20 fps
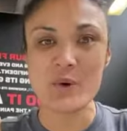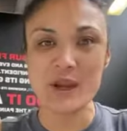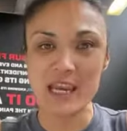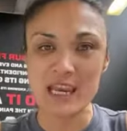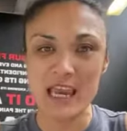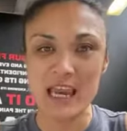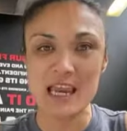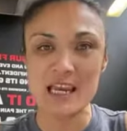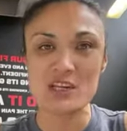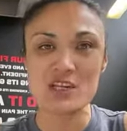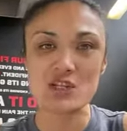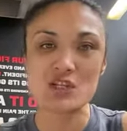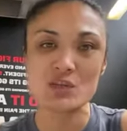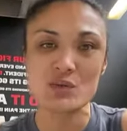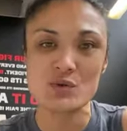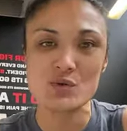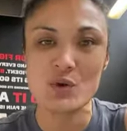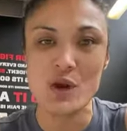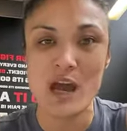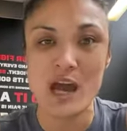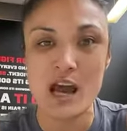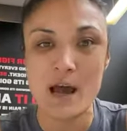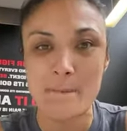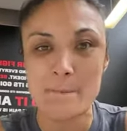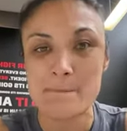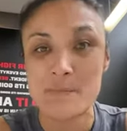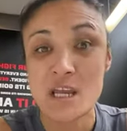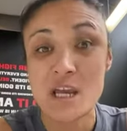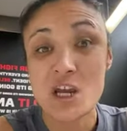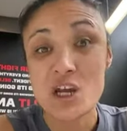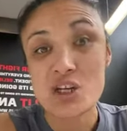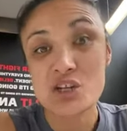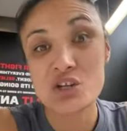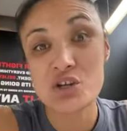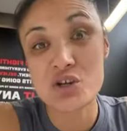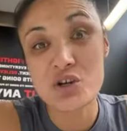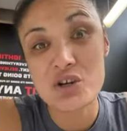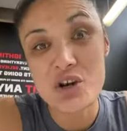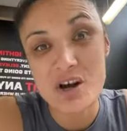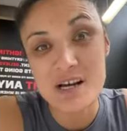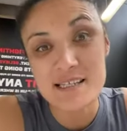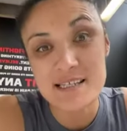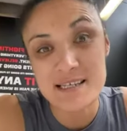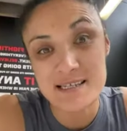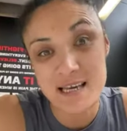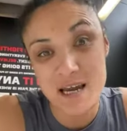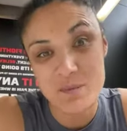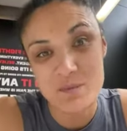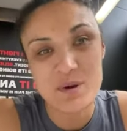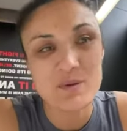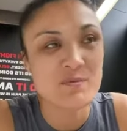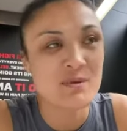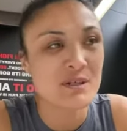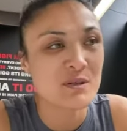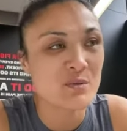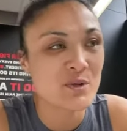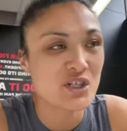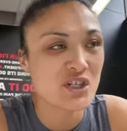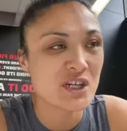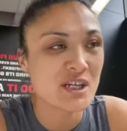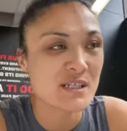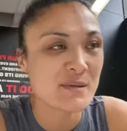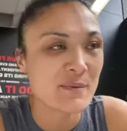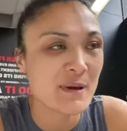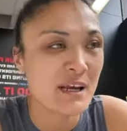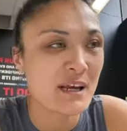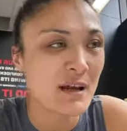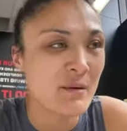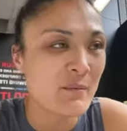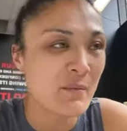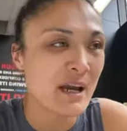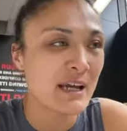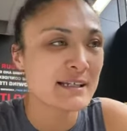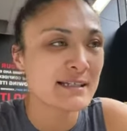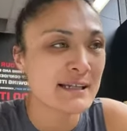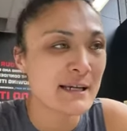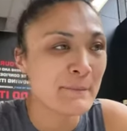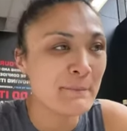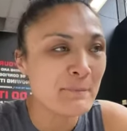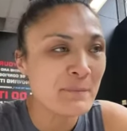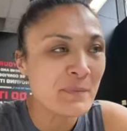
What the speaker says: can to you guys as our members, which has been amazing.